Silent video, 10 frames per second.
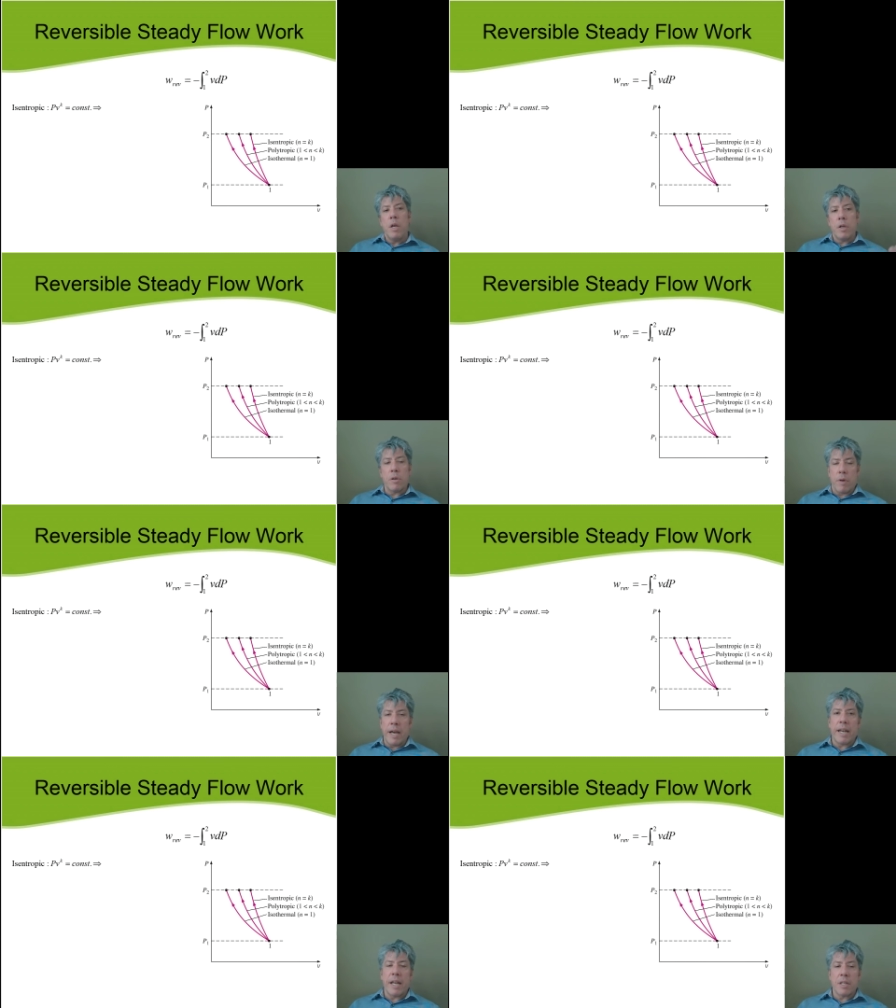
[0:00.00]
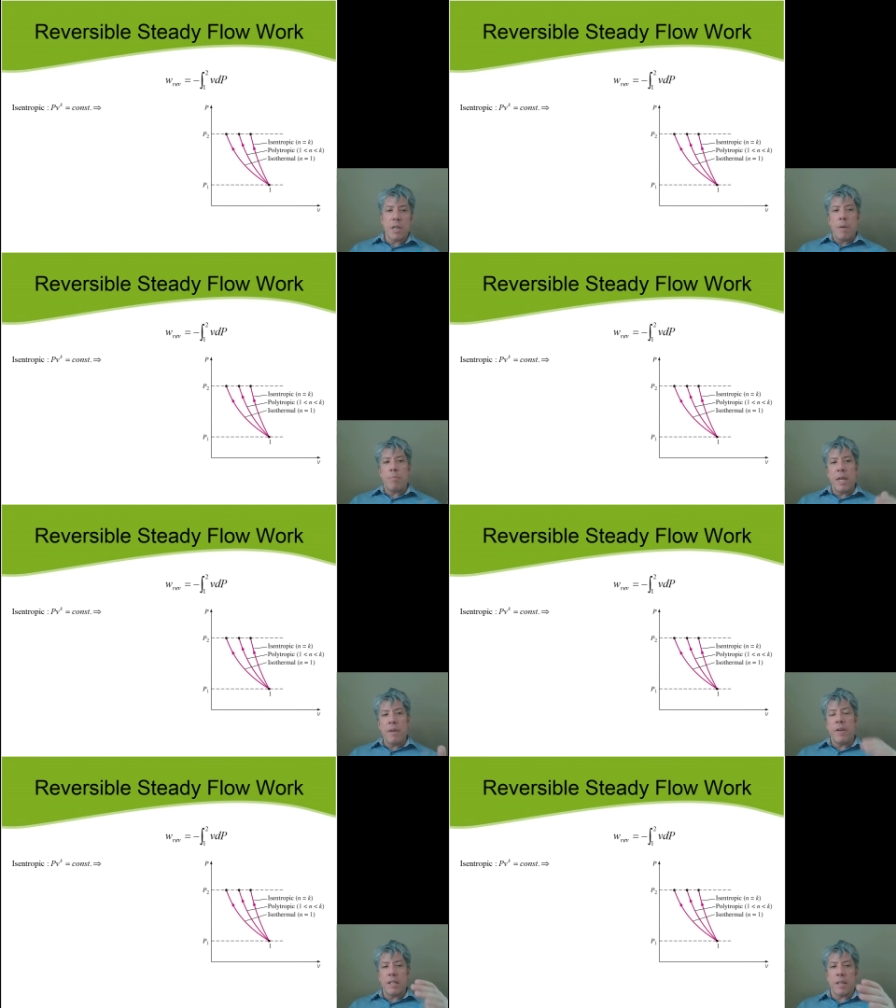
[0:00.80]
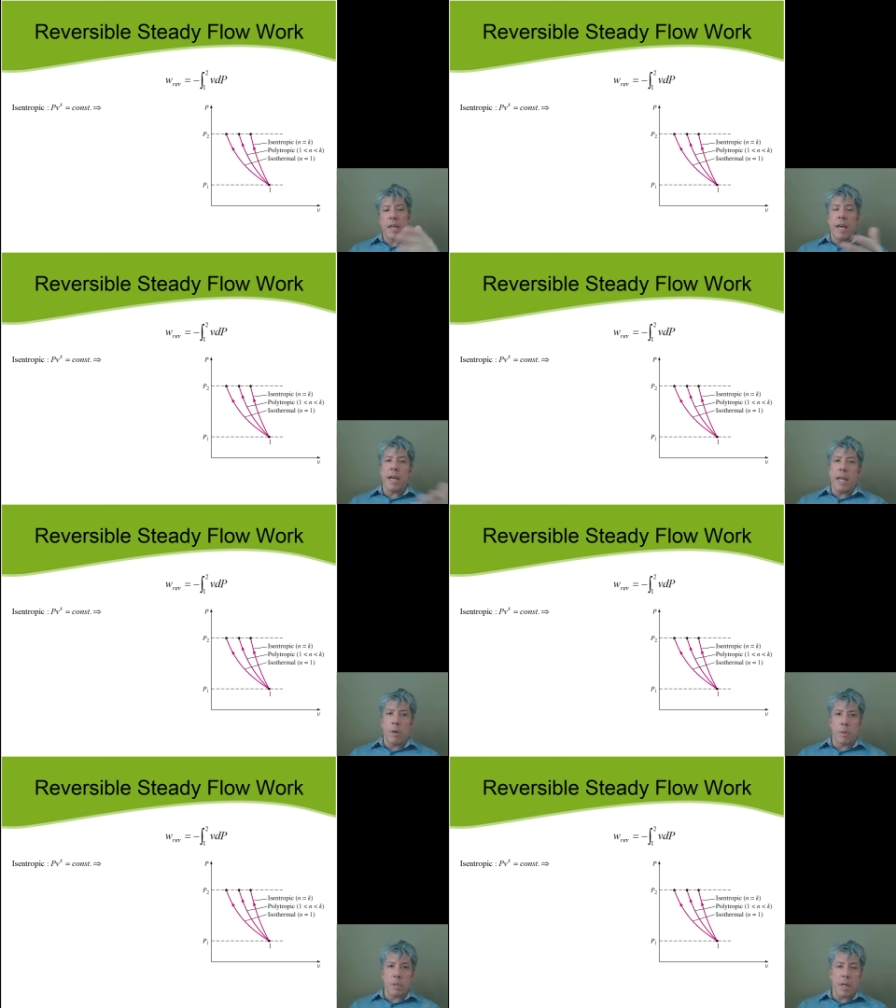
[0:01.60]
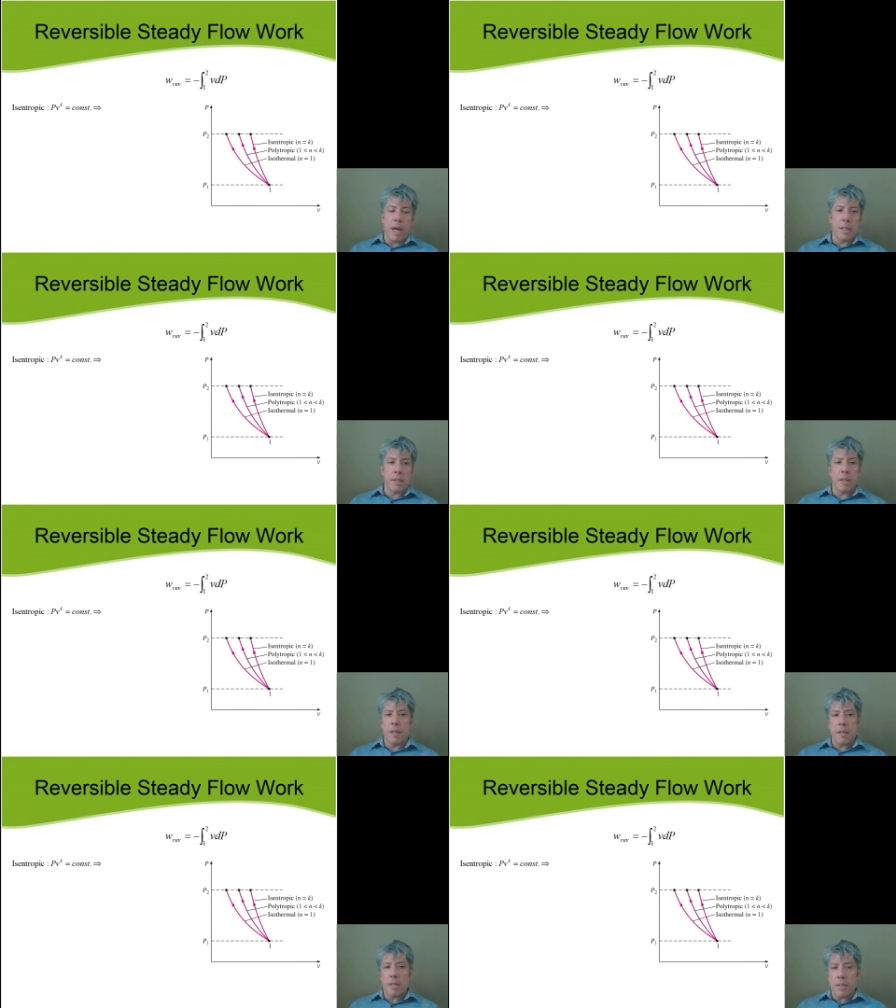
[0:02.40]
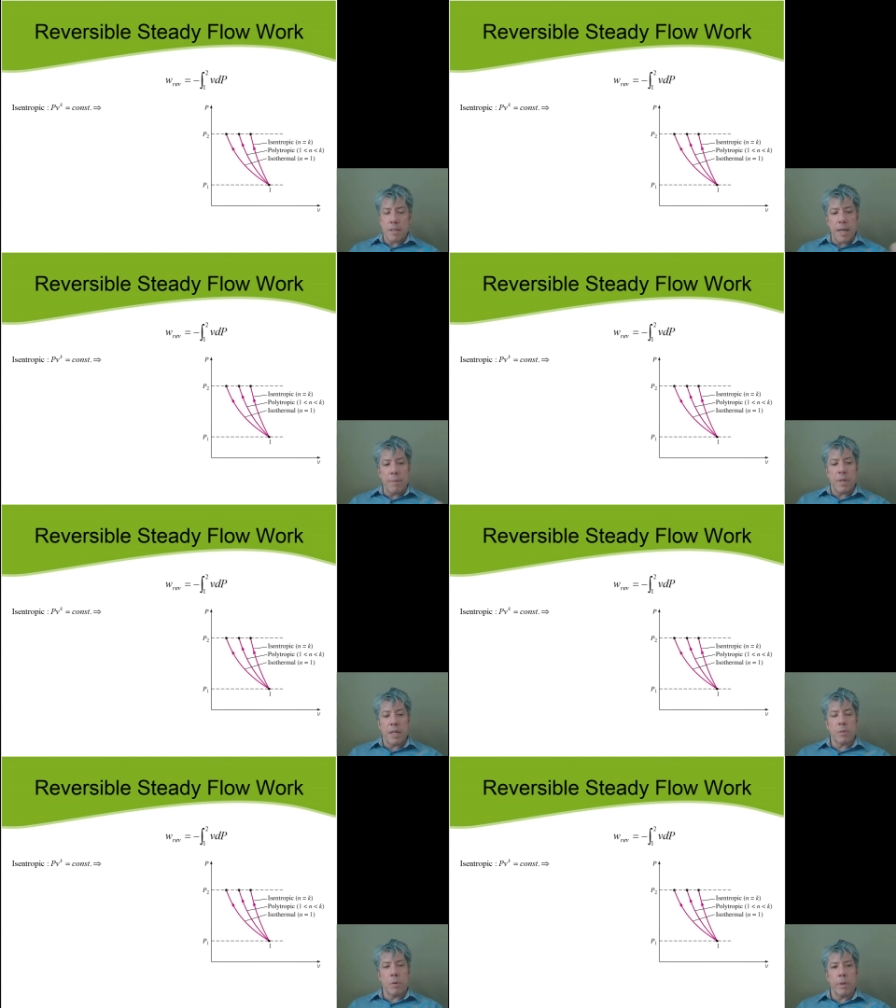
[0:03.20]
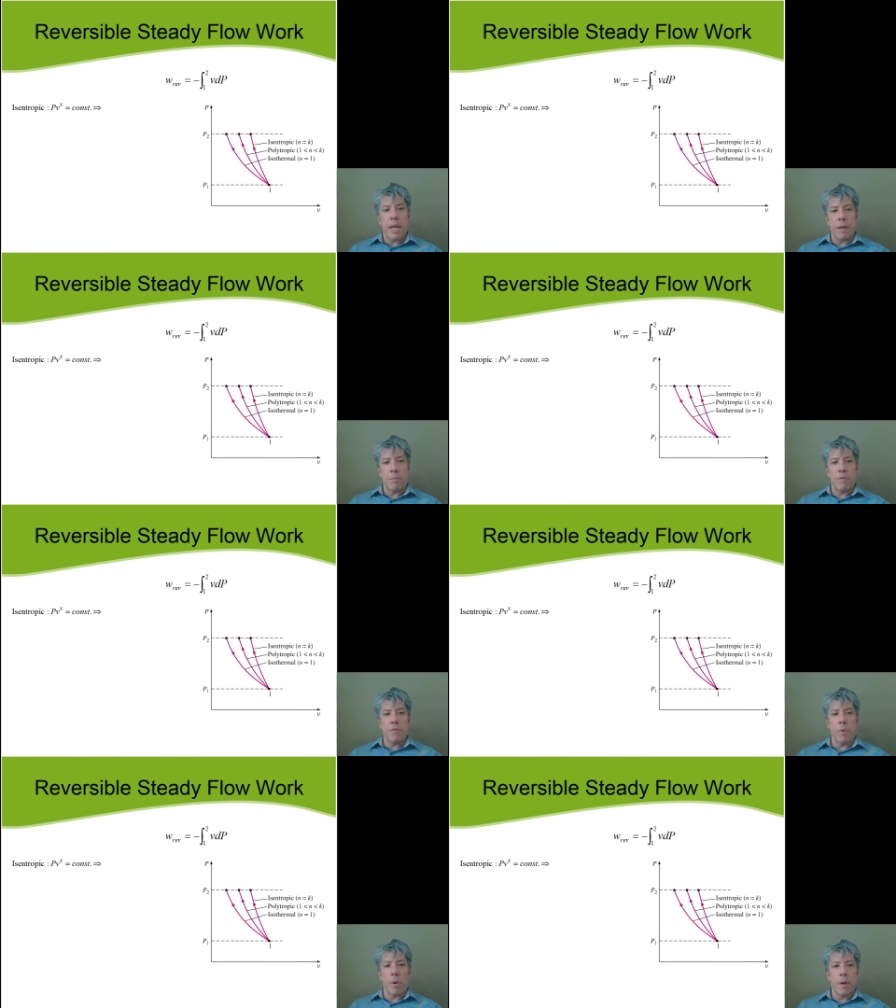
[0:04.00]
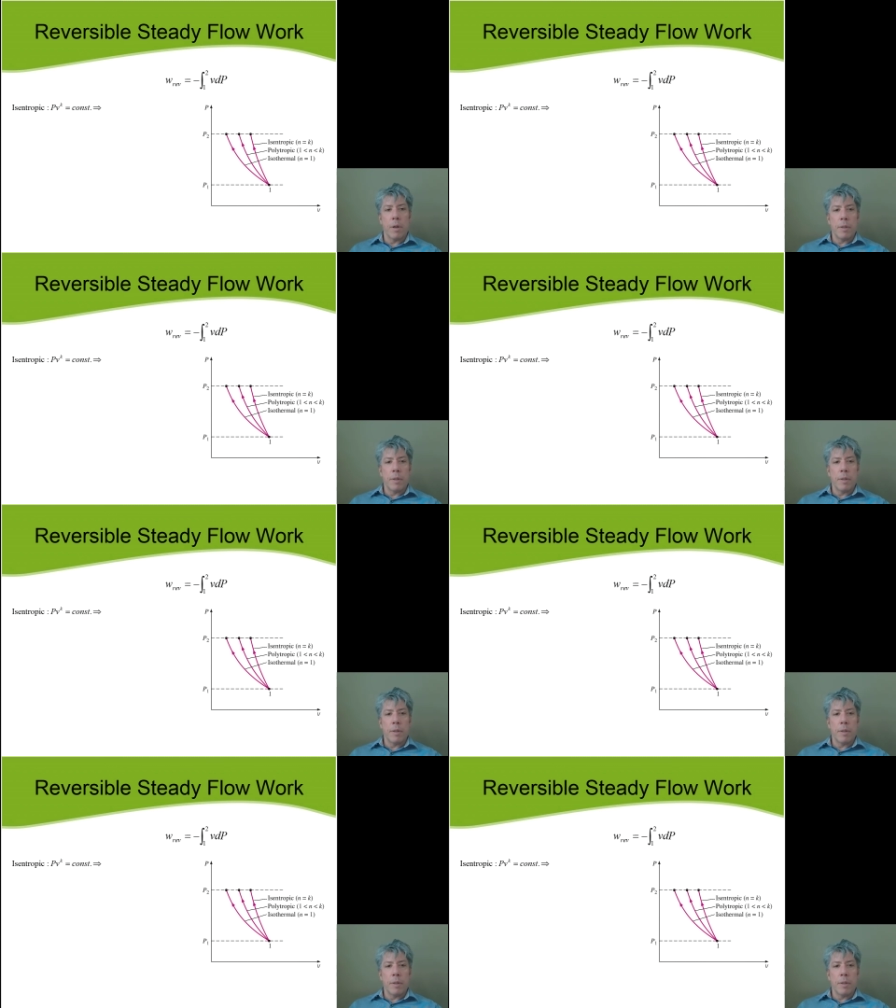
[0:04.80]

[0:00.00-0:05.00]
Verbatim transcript: You can write it as PV to the K equals a constant. It's the same thing as what we had before.